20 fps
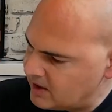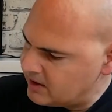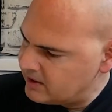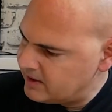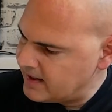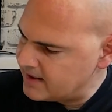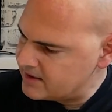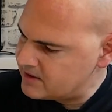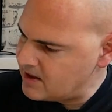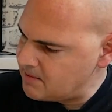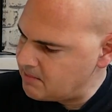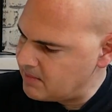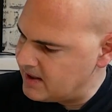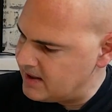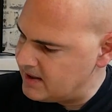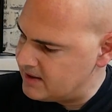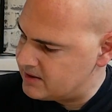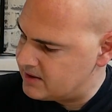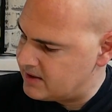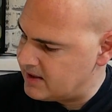Next up
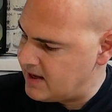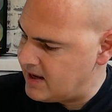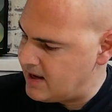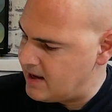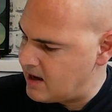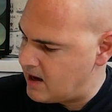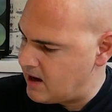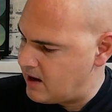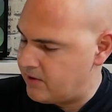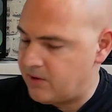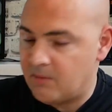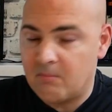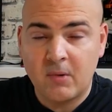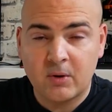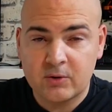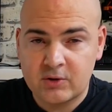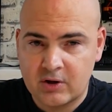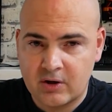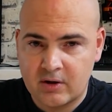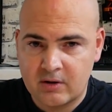is the, uh, the
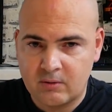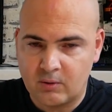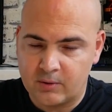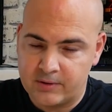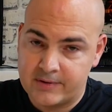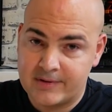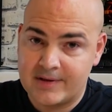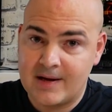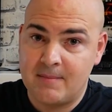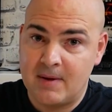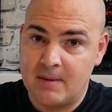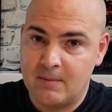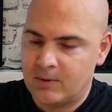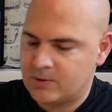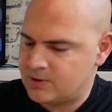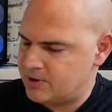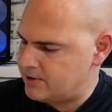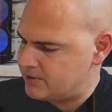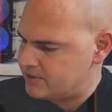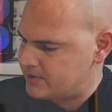modular or semi-modular